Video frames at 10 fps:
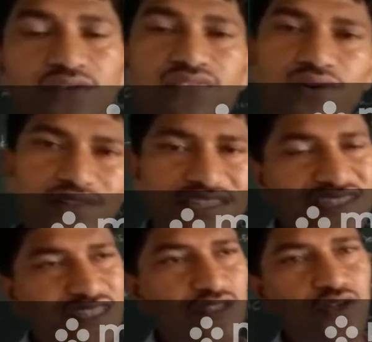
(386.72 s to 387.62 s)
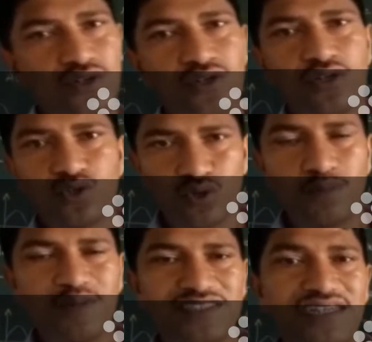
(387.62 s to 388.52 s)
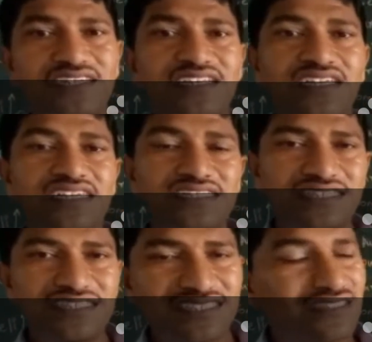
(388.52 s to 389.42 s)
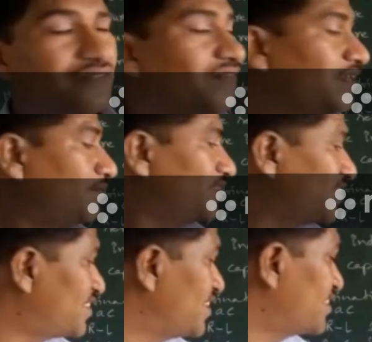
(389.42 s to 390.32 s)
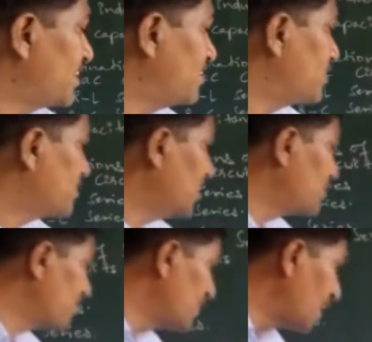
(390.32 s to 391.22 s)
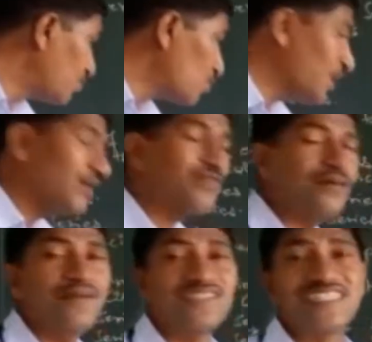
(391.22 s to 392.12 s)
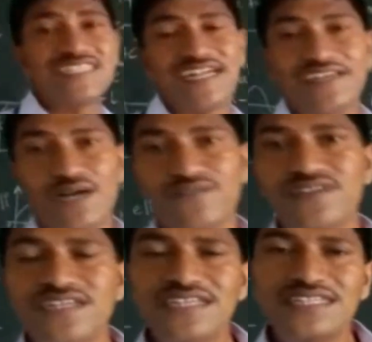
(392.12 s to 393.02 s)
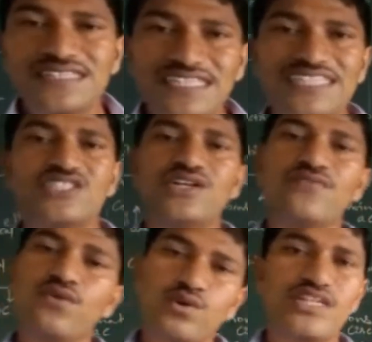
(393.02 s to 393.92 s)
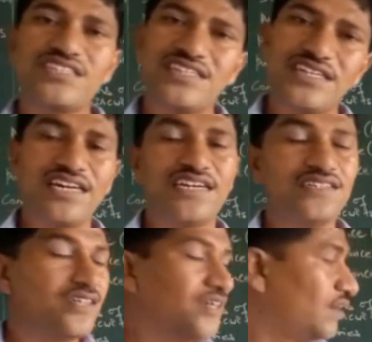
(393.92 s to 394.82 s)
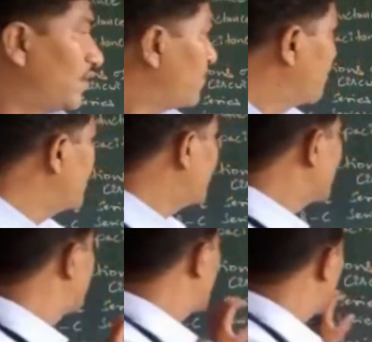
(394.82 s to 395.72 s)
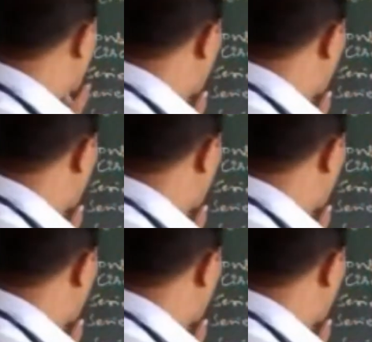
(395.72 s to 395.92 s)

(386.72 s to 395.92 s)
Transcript: Now for this to represent, it is very much essential that we have to have the basic idea of the nature of voltage and current with respect